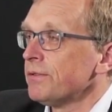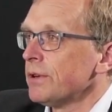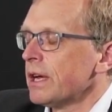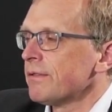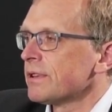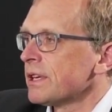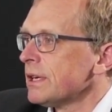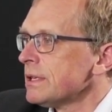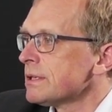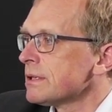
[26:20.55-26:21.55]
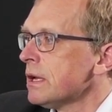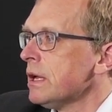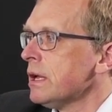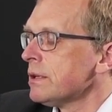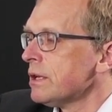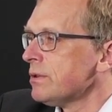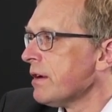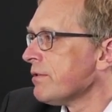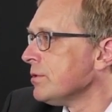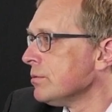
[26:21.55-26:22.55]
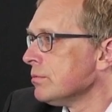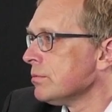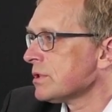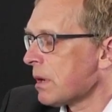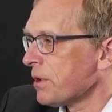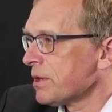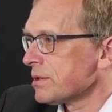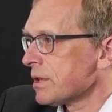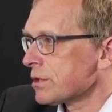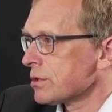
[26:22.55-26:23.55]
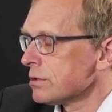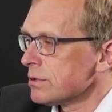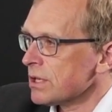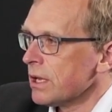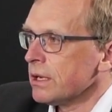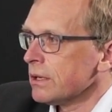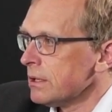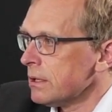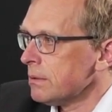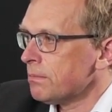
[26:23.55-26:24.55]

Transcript: if you have the case that you have a new sub-intersection, say a